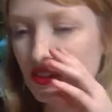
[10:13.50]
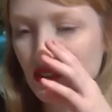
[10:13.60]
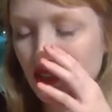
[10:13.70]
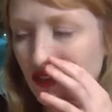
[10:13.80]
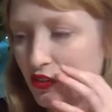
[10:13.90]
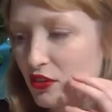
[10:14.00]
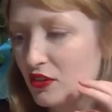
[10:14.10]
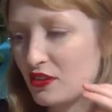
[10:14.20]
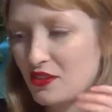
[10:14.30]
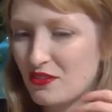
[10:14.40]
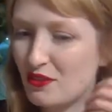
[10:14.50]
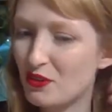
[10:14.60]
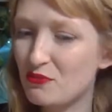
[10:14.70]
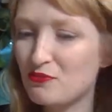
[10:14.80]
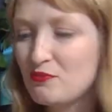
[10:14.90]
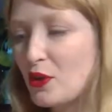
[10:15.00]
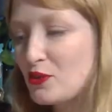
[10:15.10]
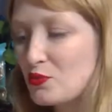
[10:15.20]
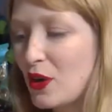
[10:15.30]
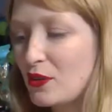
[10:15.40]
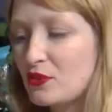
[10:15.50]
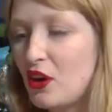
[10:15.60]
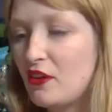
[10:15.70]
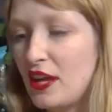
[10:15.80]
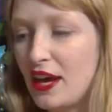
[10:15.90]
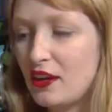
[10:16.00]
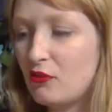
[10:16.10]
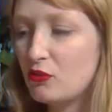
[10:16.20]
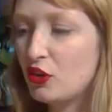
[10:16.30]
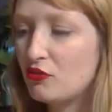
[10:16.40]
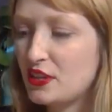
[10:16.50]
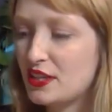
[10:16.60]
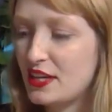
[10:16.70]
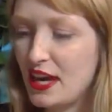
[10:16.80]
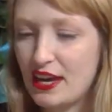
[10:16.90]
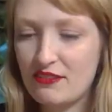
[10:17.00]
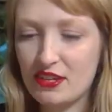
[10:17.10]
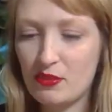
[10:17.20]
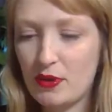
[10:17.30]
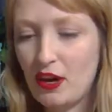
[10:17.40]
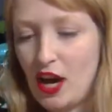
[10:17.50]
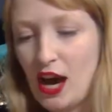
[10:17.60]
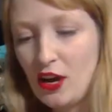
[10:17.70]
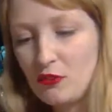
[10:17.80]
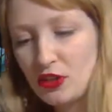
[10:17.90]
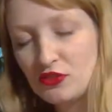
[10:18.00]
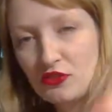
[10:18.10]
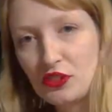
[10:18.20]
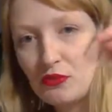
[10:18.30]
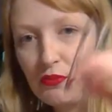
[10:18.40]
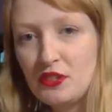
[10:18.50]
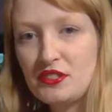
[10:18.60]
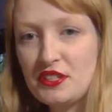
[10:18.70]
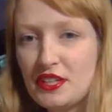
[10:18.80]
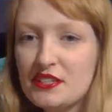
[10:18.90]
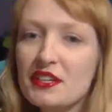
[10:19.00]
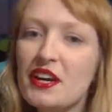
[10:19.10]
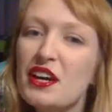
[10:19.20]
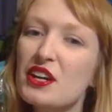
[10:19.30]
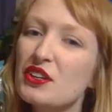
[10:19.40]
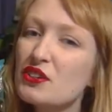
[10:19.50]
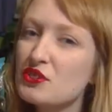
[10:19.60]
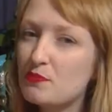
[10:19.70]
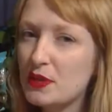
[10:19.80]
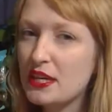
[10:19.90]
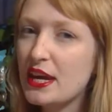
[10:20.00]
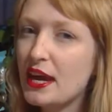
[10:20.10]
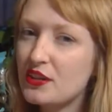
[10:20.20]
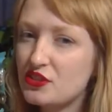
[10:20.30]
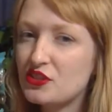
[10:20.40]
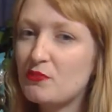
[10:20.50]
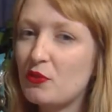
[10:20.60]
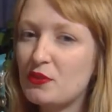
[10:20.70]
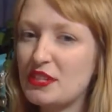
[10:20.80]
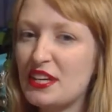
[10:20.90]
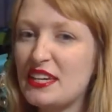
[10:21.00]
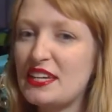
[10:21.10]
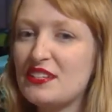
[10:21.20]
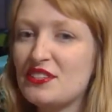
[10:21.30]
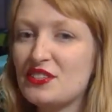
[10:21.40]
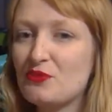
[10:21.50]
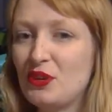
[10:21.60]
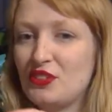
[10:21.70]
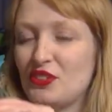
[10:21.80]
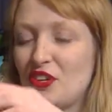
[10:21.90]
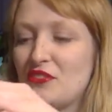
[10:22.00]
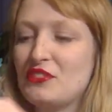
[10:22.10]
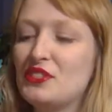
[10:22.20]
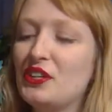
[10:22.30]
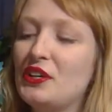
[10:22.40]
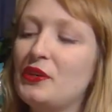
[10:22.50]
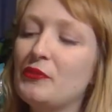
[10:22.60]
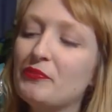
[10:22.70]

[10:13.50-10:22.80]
your most well-known, and I'm not really caring about how much I'm going to put in this, because pH is probably the easiest one you're going to do.